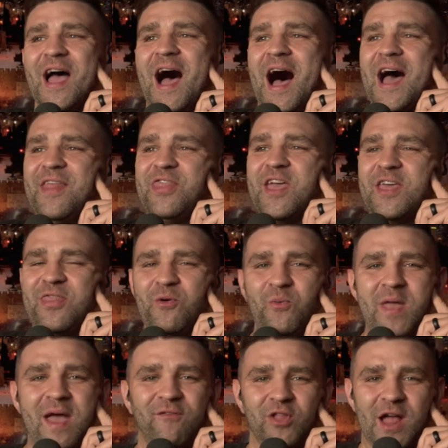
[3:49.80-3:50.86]
I think that
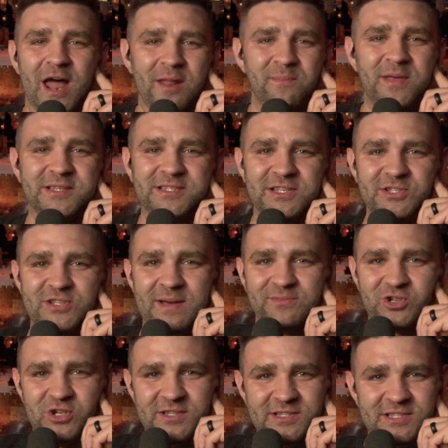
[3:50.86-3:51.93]
we have a lot of
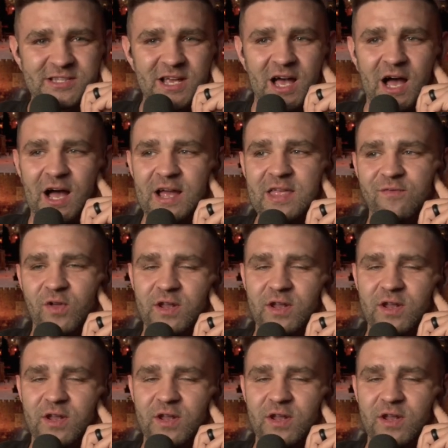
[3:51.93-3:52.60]
misconceptions, uh, even